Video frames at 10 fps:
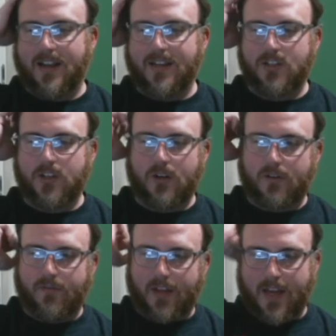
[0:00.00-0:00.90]
I did
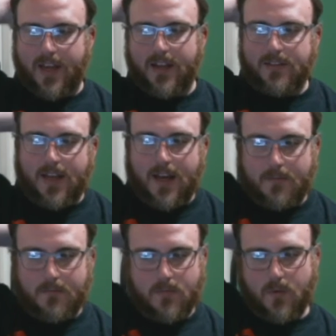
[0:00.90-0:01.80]
geography, and
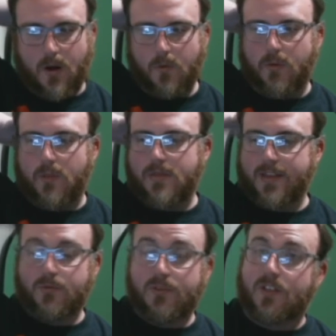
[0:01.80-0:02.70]

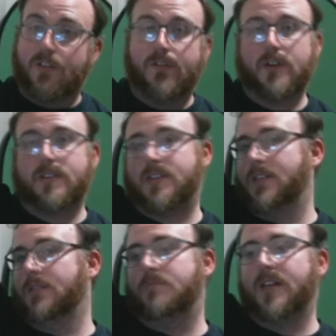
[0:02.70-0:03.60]
this was the first
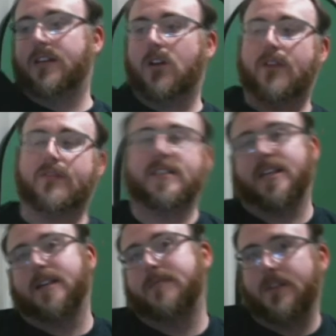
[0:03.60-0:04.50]
big lot of
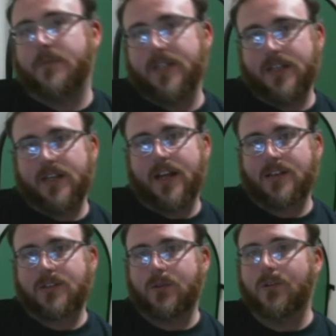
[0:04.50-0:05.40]
exams that we did at our
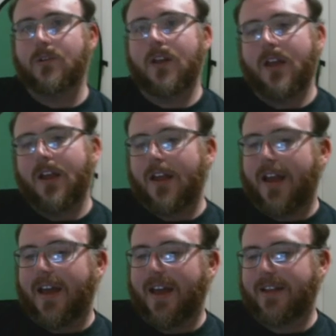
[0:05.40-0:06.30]
school.
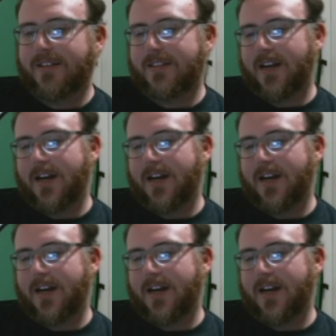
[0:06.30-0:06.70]
And